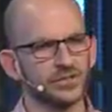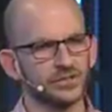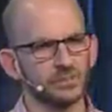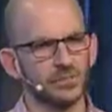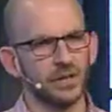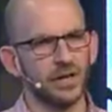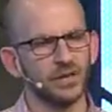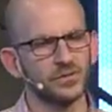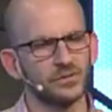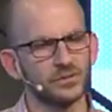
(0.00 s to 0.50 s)
as
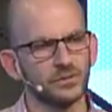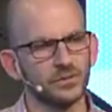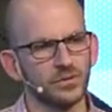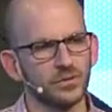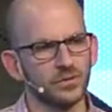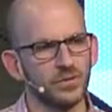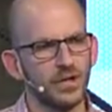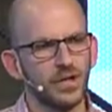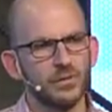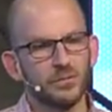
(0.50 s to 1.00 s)

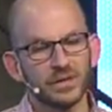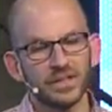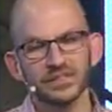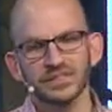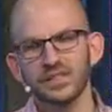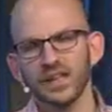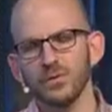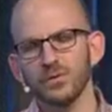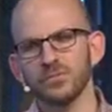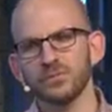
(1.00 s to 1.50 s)
possible,
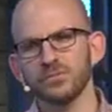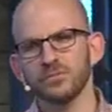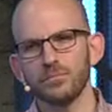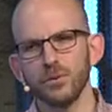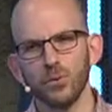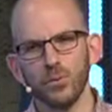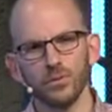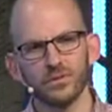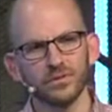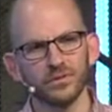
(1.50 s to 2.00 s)
because that was
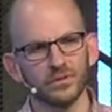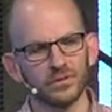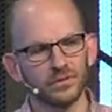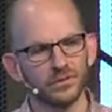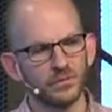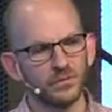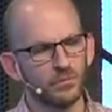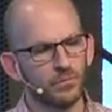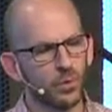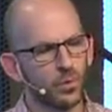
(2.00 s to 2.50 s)
important.
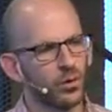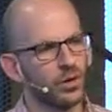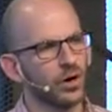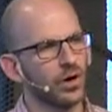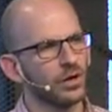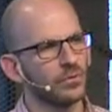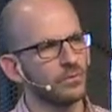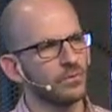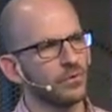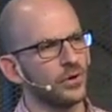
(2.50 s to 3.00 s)
The more
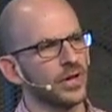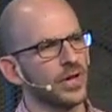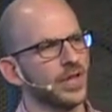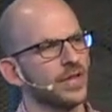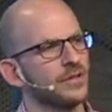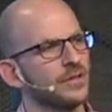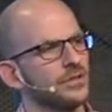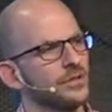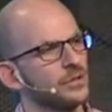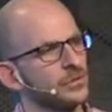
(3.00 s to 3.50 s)
on
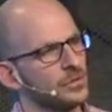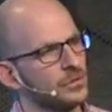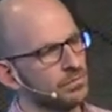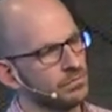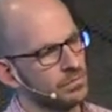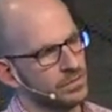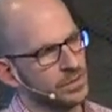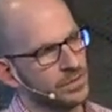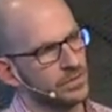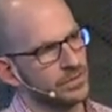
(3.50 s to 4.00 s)
brand that you can
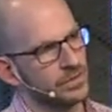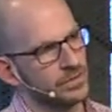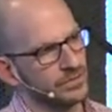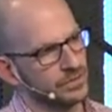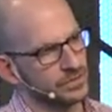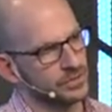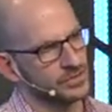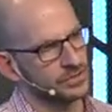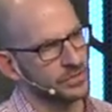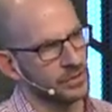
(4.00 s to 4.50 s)
be with
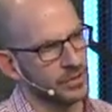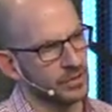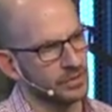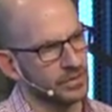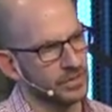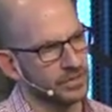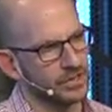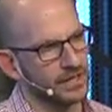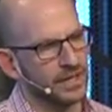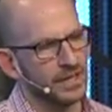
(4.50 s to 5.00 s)
your
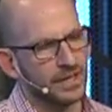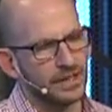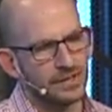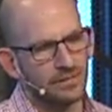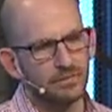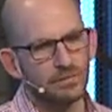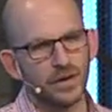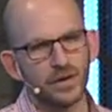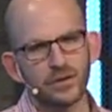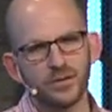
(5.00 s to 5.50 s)
experiment,
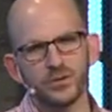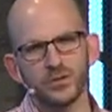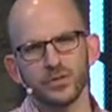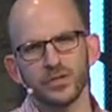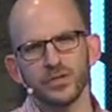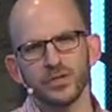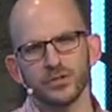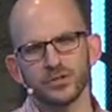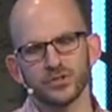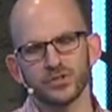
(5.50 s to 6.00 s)
the better you
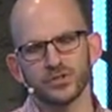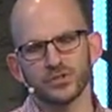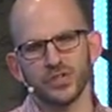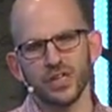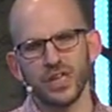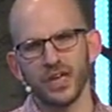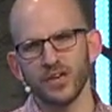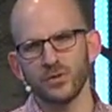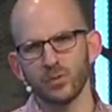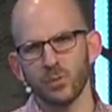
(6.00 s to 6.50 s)
can
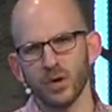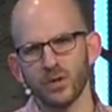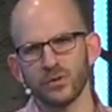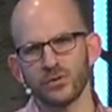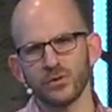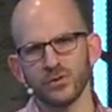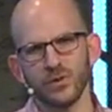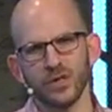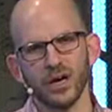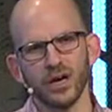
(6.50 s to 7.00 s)
understand
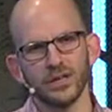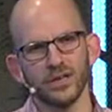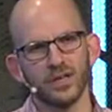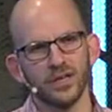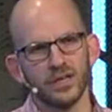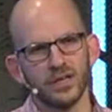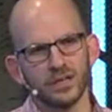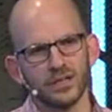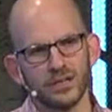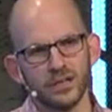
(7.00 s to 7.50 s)
whether or not
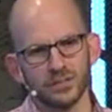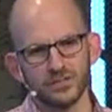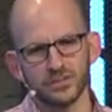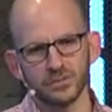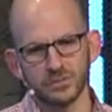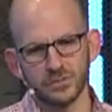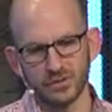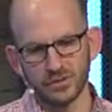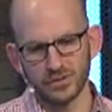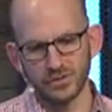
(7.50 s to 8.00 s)

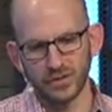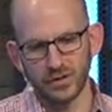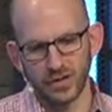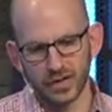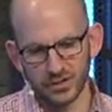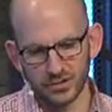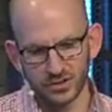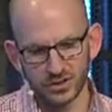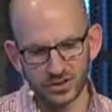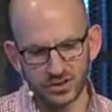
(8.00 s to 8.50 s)
customers are
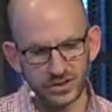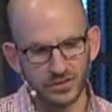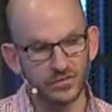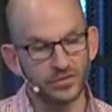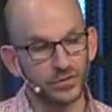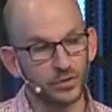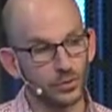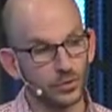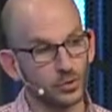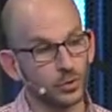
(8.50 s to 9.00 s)
actually
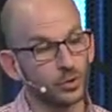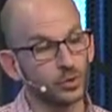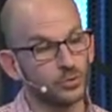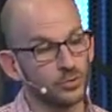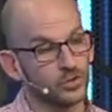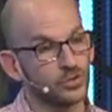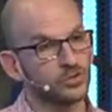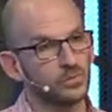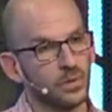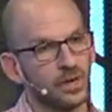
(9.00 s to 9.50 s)
giving you good
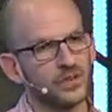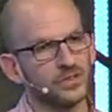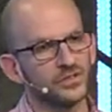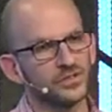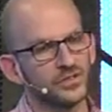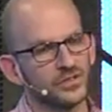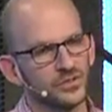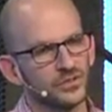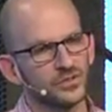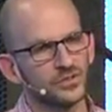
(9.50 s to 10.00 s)

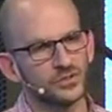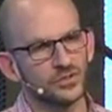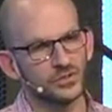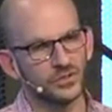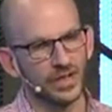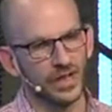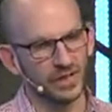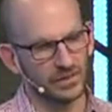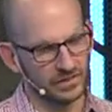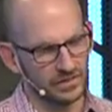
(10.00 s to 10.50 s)
responses to
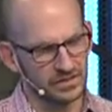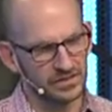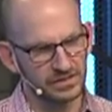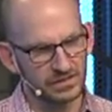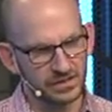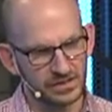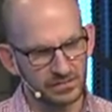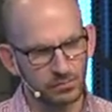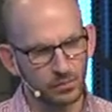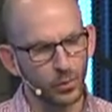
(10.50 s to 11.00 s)
that,
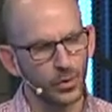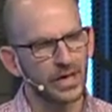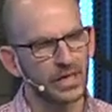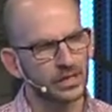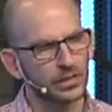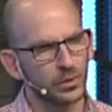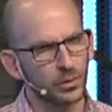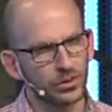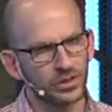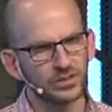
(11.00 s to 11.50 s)
because
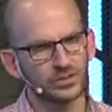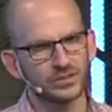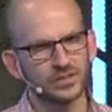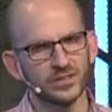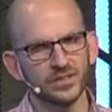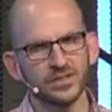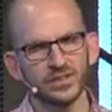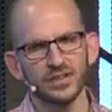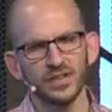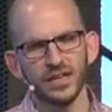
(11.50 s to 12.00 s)
brand
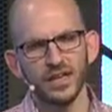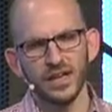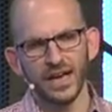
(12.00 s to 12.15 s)
loyalty